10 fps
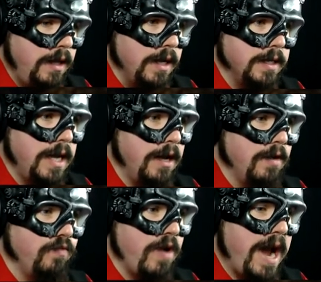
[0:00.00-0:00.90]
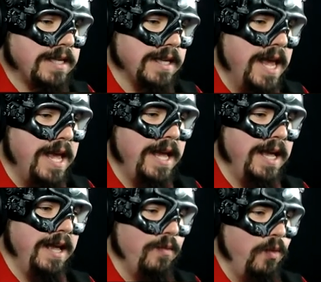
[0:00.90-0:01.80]
Is that like a rat?
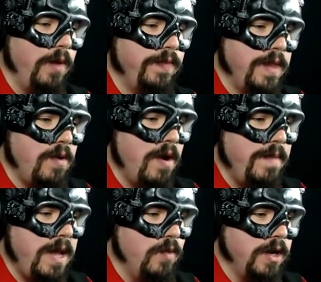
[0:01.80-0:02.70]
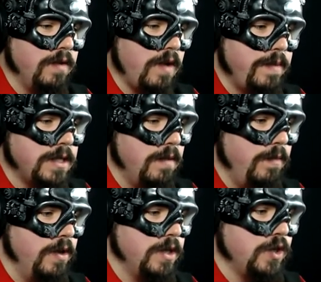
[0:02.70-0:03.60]
What? No, I mean one of the rabbits in the
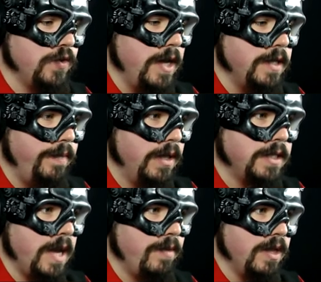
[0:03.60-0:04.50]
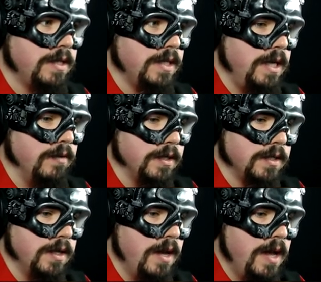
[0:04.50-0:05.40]
moon is a traitor, passing Amethyst's
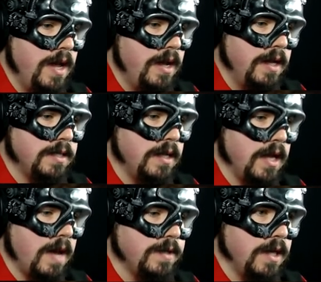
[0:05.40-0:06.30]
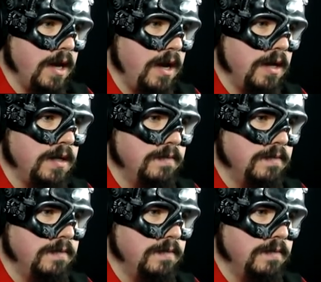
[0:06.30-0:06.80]
secrets. That's how they captured Hark?